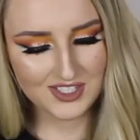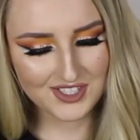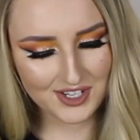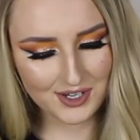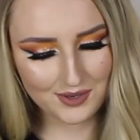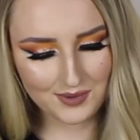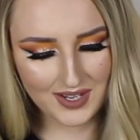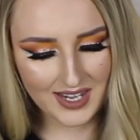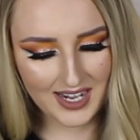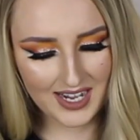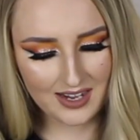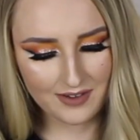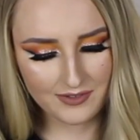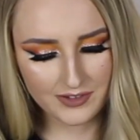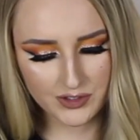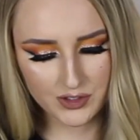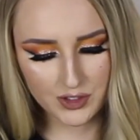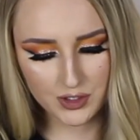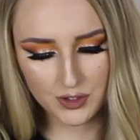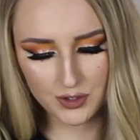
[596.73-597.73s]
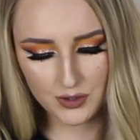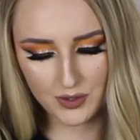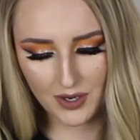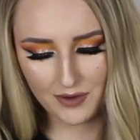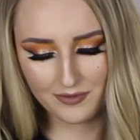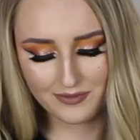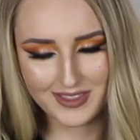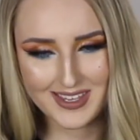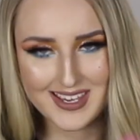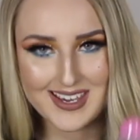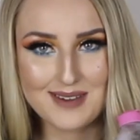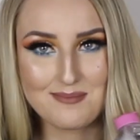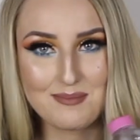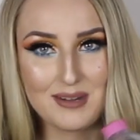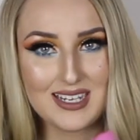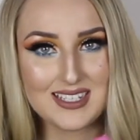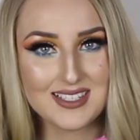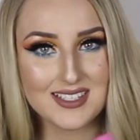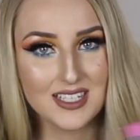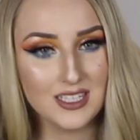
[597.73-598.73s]
So we have two of the
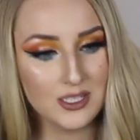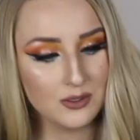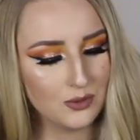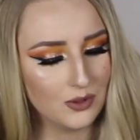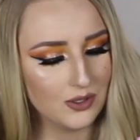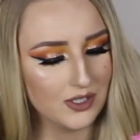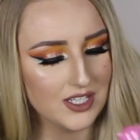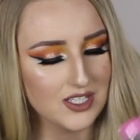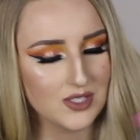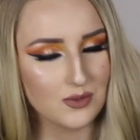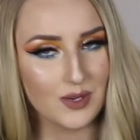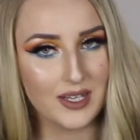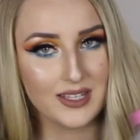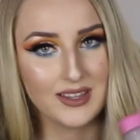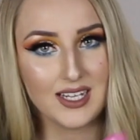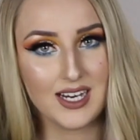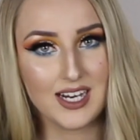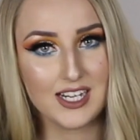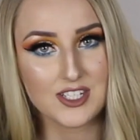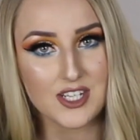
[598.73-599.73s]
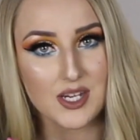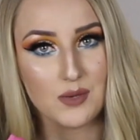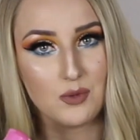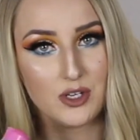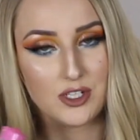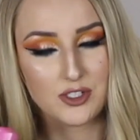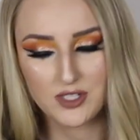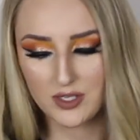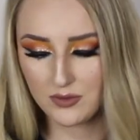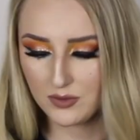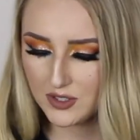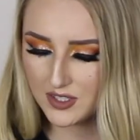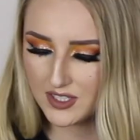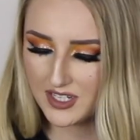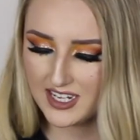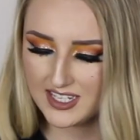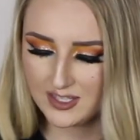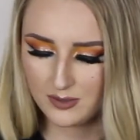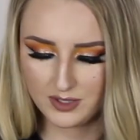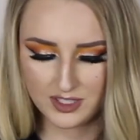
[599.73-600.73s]
micellar waters, one large and one travel
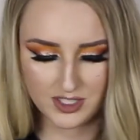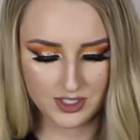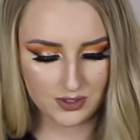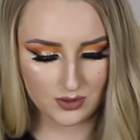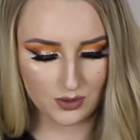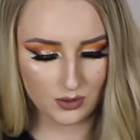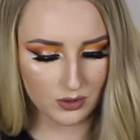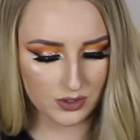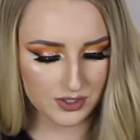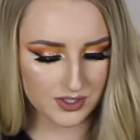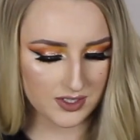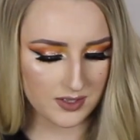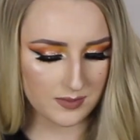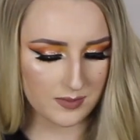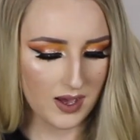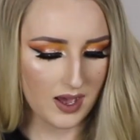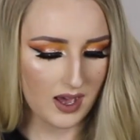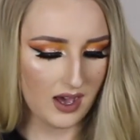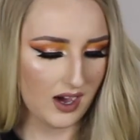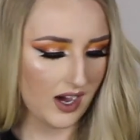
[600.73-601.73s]
size, which is awesome.